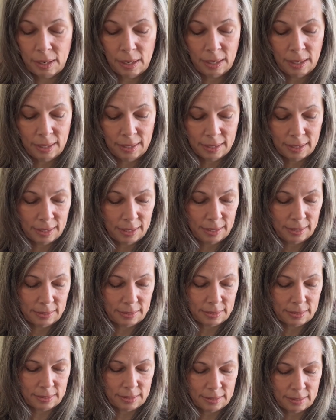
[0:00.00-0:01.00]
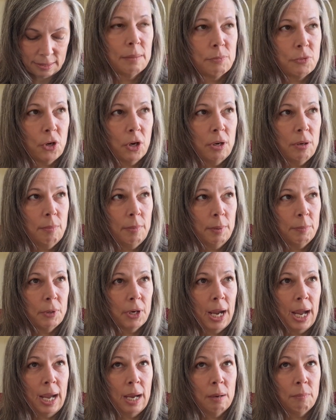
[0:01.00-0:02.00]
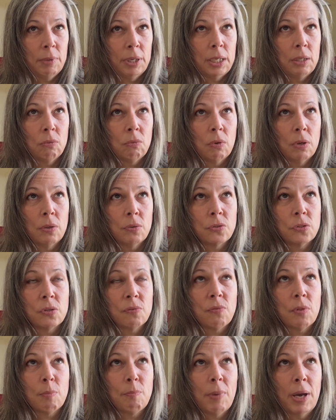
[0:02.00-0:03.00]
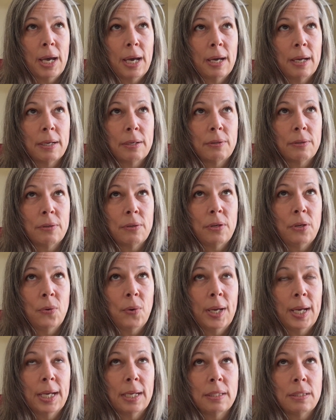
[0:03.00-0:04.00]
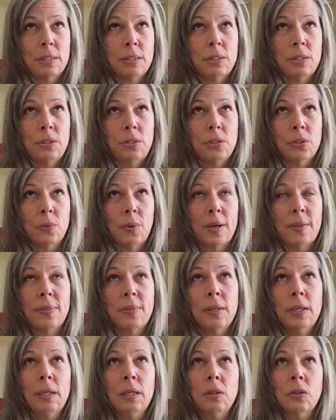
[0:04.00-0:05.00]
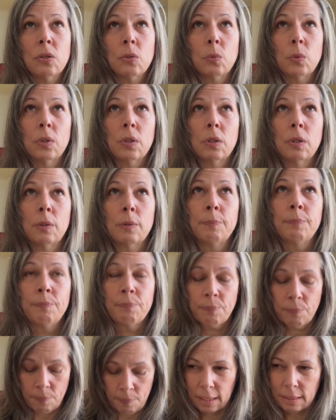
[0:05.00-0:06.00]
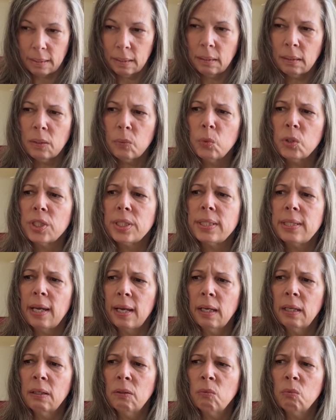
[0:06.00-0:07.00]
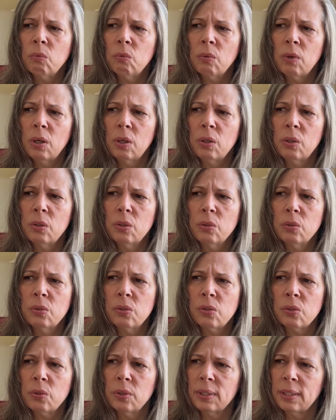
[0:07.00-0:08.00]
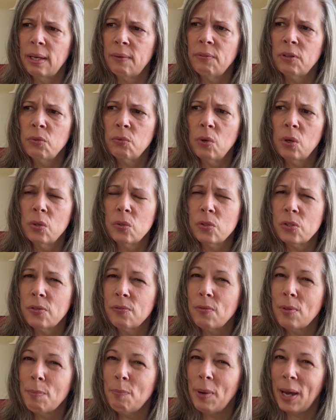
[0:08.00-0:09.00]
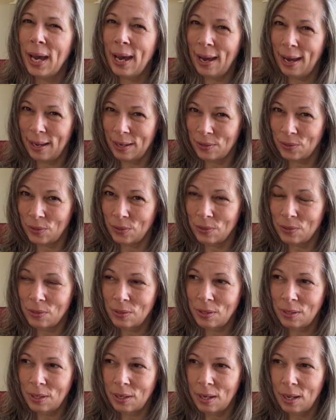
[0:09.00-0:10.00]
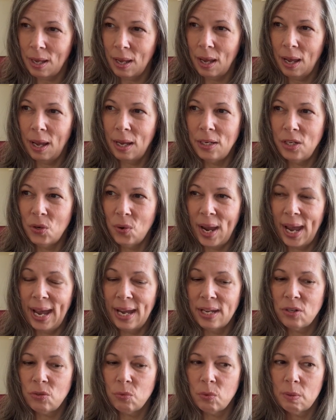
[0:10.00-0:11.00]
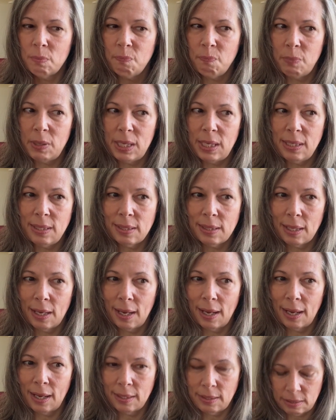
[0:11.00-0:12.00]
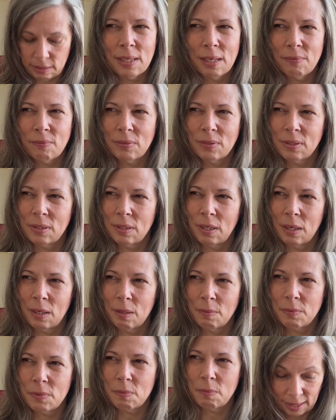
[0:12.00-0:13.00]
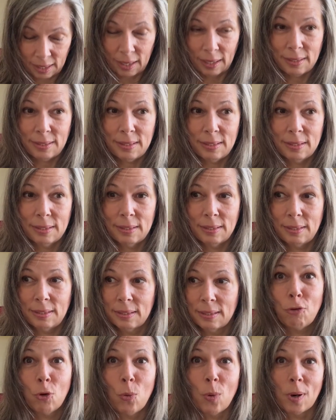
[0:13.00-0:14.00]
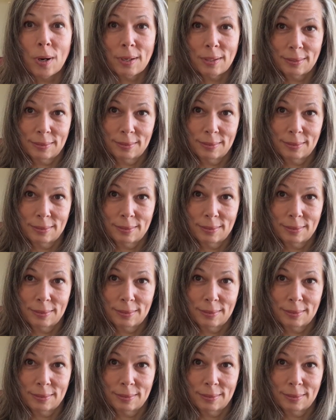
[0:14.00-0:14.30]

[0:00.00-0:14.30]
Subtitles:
I'm trying to remember how many rows of the pattern you had to do. I think there were 10 rows or 11 rows of the pattern, and you had to repeat that 7 times. I did 4,